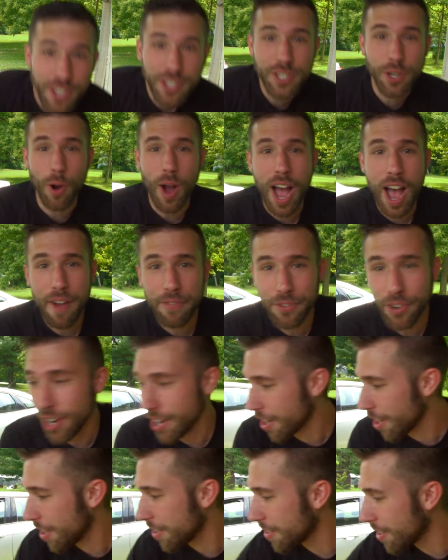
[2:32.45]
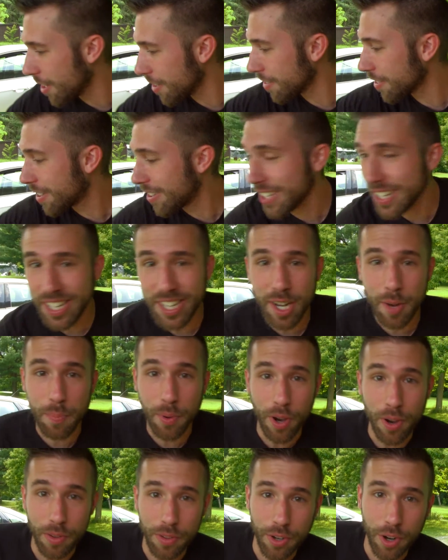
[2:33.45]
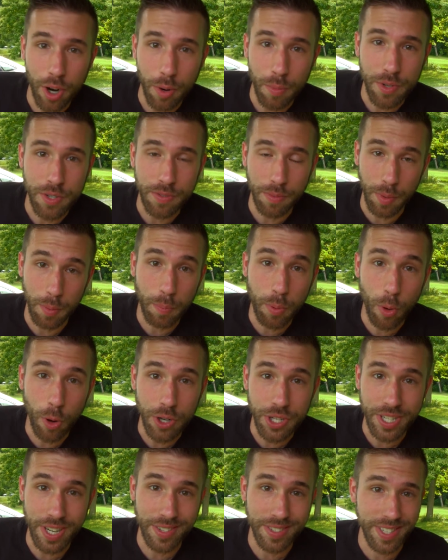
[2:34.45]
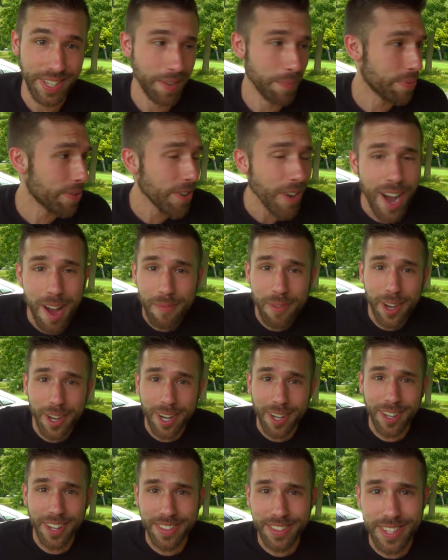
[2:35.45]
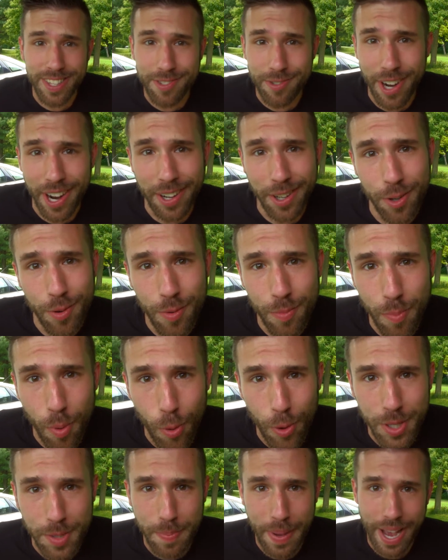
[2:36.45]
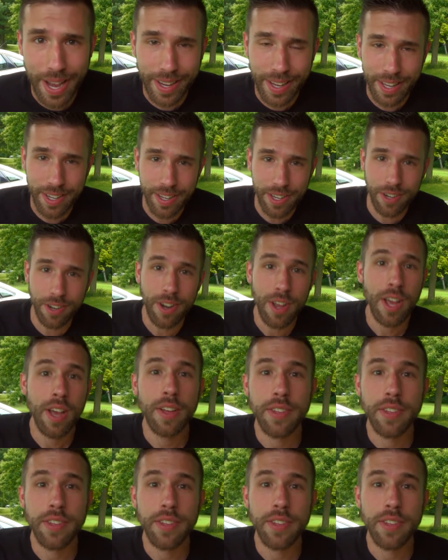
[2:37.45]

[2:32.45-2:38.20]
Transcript: So after I got done cleaning up all the garbage from the porch, I was like, I'm not gonna let these raccoon boys back in here.